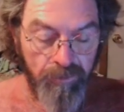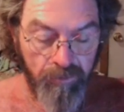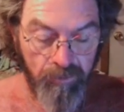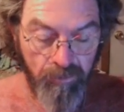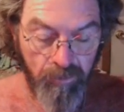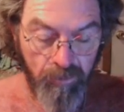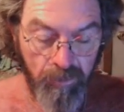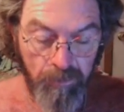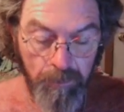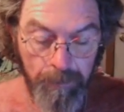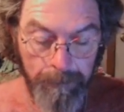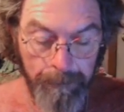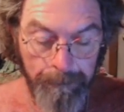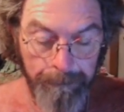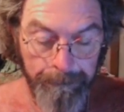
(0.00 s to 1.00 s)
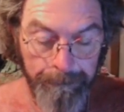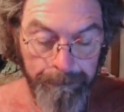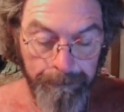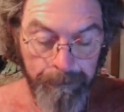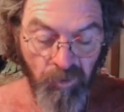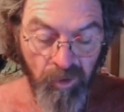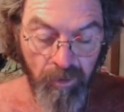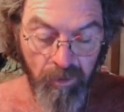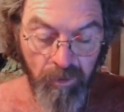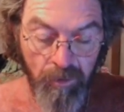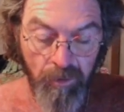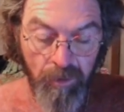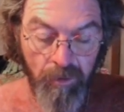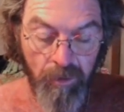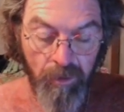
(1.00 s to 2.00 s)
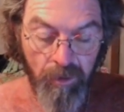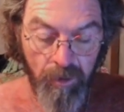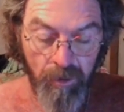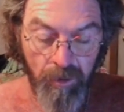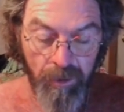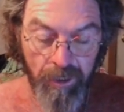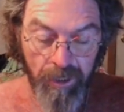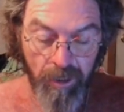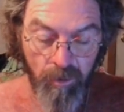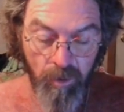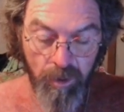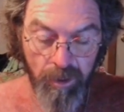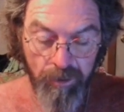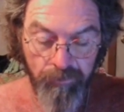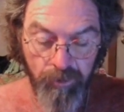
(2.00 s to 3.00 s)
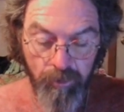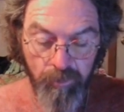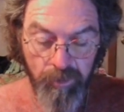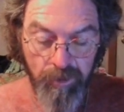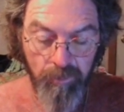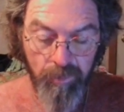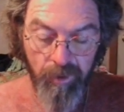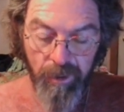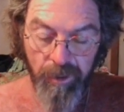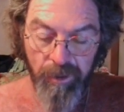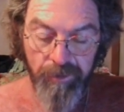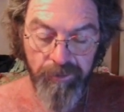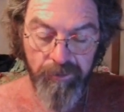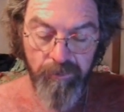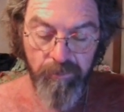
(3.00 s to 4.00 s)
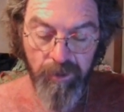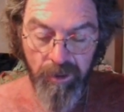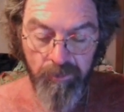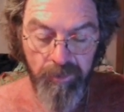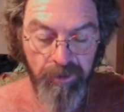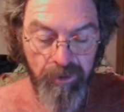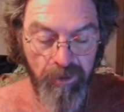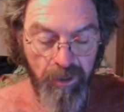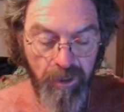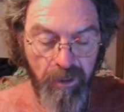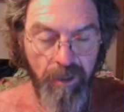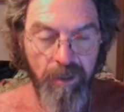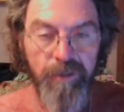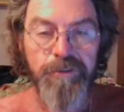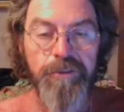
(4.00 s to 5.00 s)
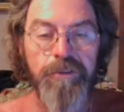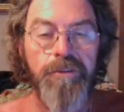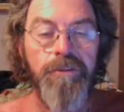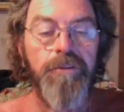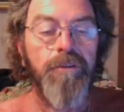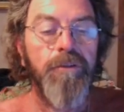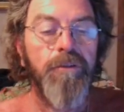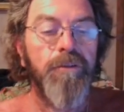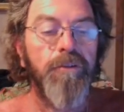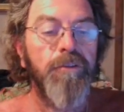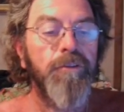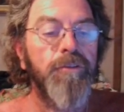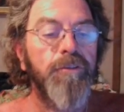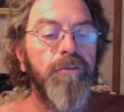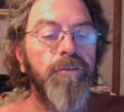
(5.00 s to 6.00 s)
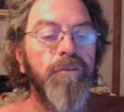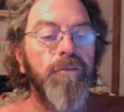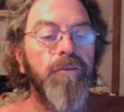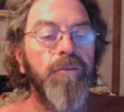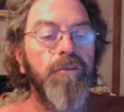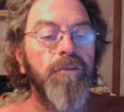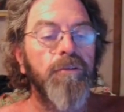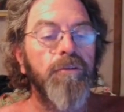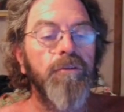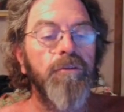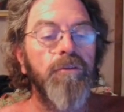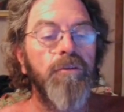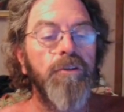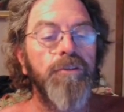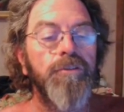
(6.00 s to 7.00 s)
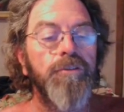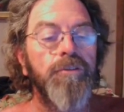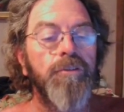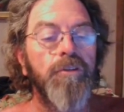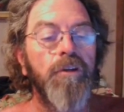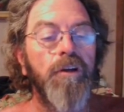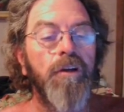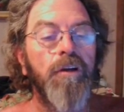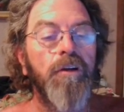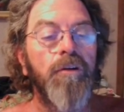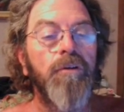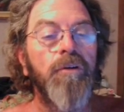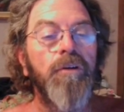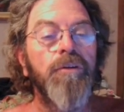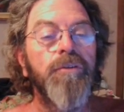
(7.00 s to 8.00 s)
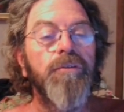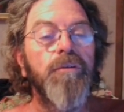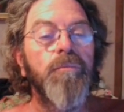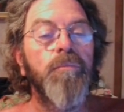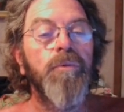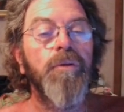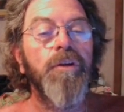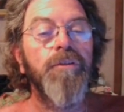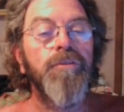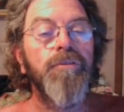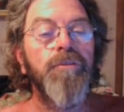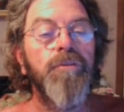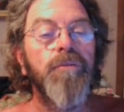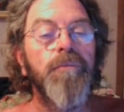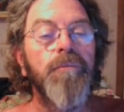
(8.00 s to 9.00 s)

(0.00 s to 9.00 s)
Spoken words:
So, how have you been blessed by being asked this little question? How has it blessed